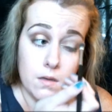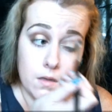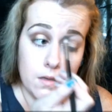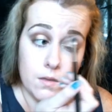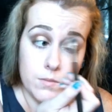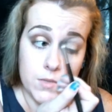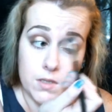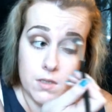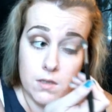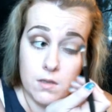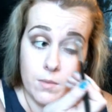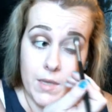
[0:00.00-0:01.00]
I'm just going
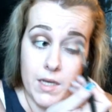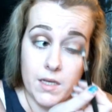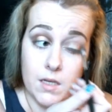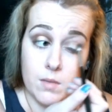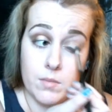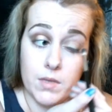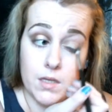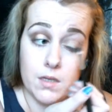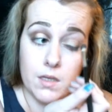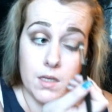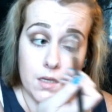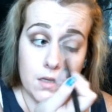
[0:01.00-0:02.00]
to go back in and blend
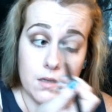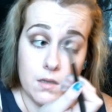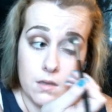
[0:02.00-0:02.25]
again.